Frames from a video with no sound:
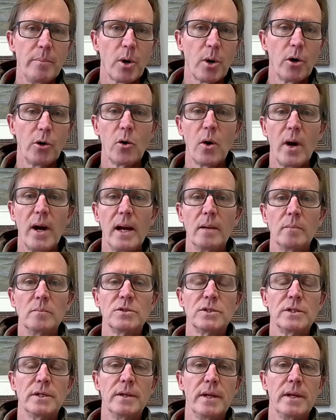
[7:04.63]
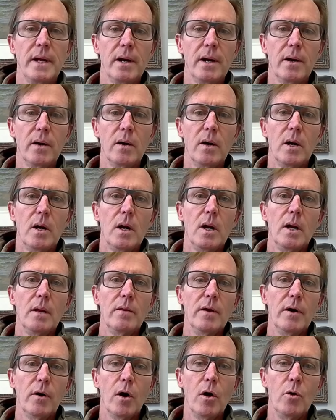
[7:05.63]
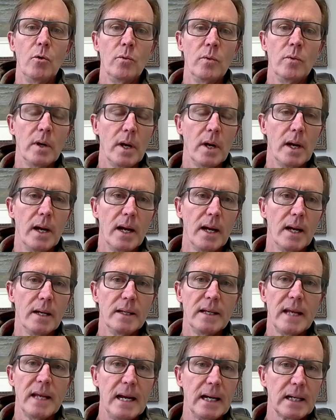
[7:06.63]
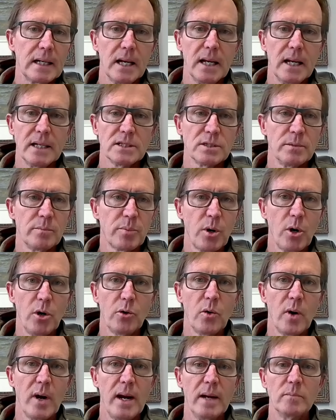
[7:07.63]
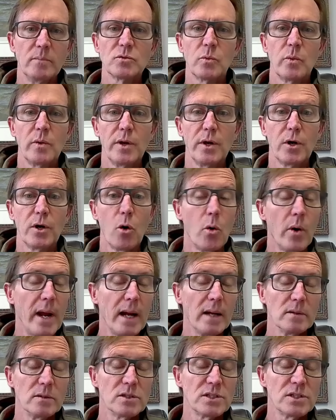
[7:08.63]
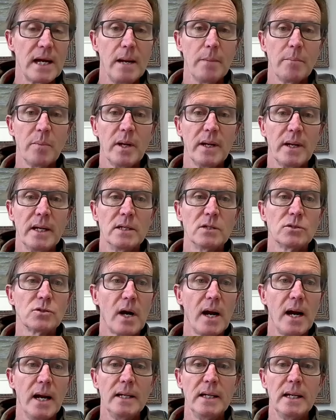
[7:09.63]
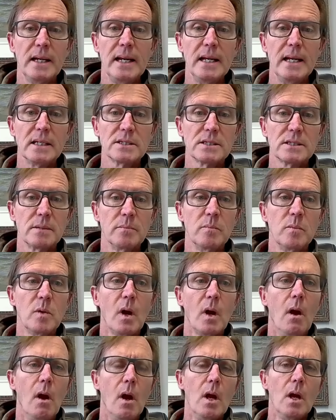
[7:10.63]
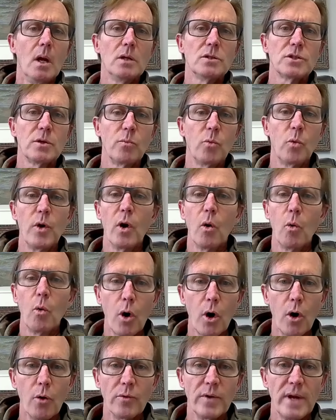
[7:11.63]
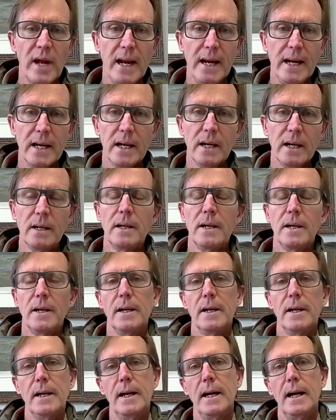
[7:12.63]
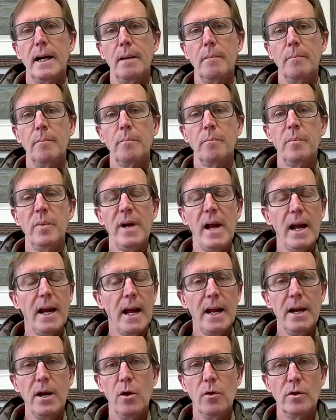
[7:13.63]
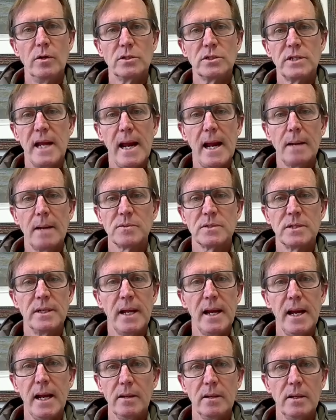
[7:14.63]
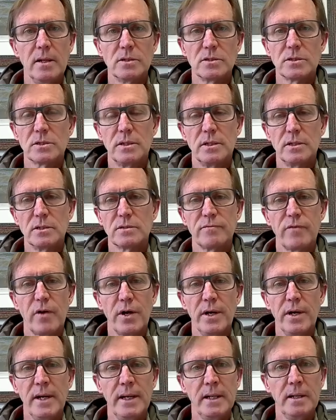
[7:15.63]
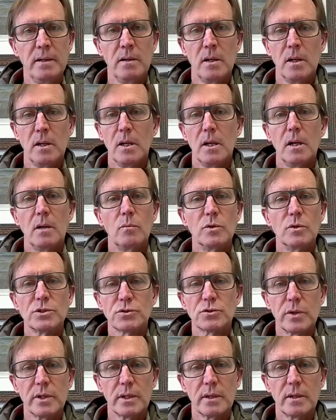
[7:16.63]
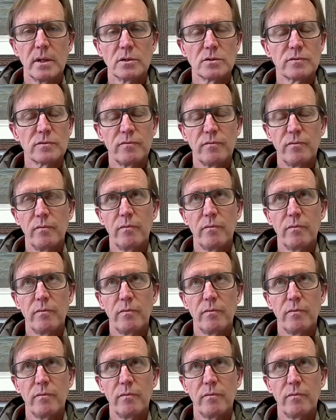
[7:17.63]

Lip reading: programs and their own data collection programs where they're going out and sampling and trying to get some real world data. But I know there's gaps in that, and there's funding there's